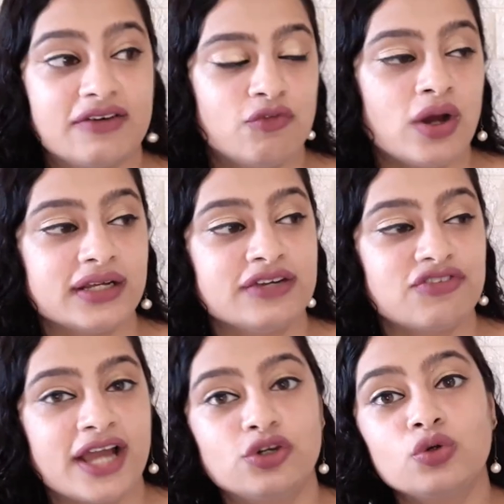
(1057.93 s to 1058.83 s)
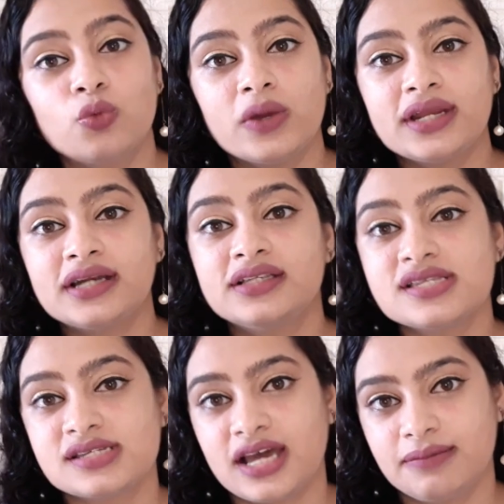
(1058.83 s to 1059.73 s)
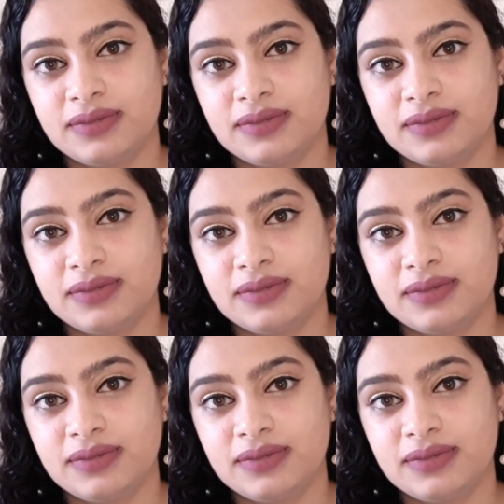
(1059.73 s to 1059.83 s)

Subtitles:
what if I don't win at this time?